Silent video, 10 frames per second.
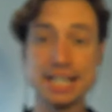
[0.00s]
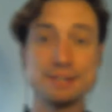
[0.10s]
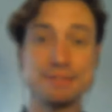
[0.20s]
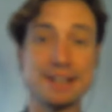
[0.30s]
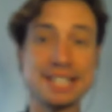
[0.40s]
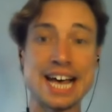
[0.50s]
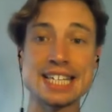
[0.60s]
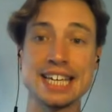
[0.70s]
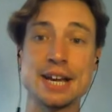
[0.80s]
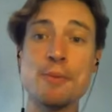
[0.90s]
is
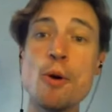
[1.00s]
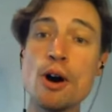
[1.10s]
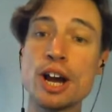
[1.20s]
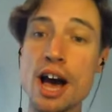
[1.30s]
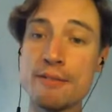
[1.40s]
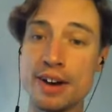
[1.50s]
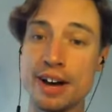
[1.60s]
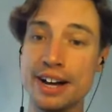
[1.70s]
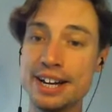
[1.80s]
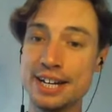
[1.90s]
fantastic, and what a
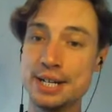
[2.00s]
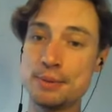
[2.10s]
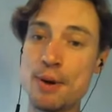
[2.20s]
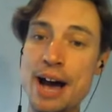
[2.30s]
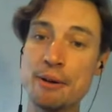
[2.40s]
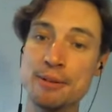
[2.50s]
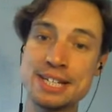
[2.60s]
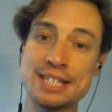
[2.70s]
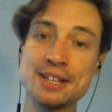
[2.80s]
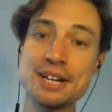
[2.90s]
cover as well,
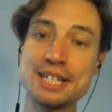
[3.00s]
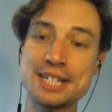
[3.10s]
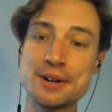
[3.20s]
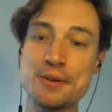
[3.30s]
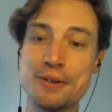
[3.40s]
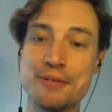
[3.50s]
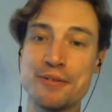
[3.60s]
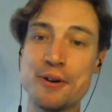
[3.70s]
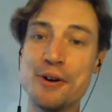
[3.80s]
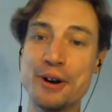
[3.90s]
this nice silver
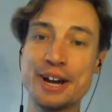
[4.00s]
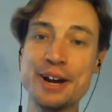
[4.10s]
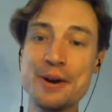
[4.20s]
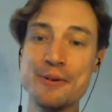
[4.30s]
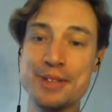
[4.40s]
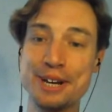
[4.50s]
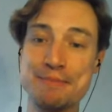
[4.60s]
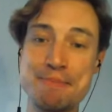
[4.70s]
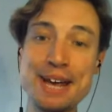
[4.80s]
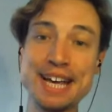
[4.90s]
fork with a
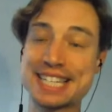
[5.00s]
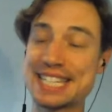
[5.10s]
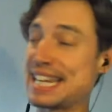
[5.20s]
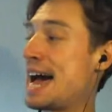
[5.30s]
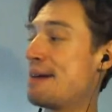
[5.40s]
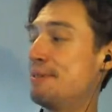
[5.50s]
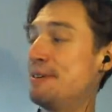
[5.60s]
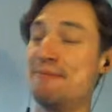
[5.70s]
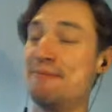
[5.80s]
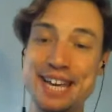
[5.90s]
big slab
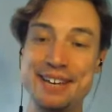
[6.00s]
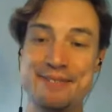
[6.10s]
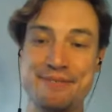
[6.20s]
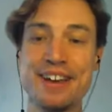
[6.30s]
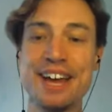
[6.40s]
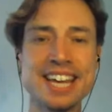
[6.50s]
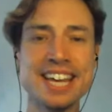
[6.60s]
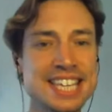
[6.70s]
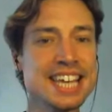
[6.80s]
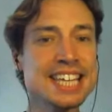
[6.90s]
of beef.
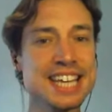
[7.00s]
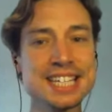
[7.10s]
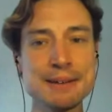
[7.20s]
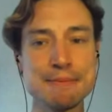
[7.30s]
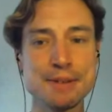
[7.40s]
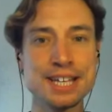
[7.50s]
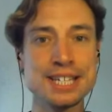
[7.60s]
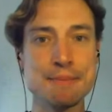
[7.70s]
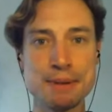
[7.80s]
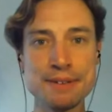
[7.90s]
Is
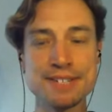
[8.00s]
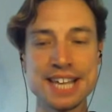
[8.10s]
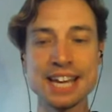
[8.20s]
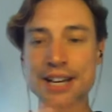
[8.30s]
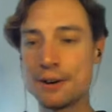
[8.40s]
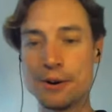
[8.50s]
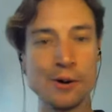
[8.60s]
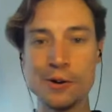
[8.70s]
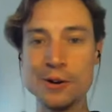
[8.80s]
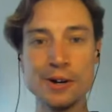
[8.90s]
it beefsteak
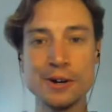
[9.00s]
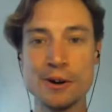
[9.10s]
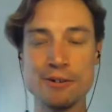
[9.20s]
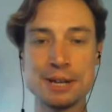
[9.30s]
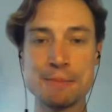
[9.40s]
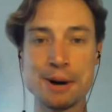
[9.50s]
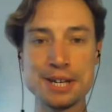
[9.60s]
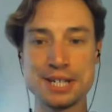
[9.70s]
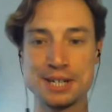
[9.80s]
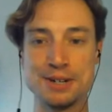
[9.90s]
or is it
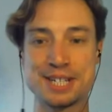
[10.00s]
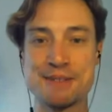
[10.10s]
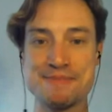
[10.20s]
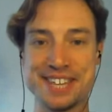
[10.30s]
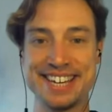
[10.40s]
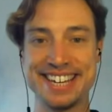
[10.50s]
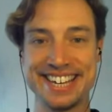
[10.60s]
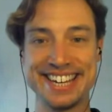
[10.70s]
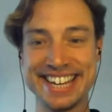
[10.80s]
bison or something?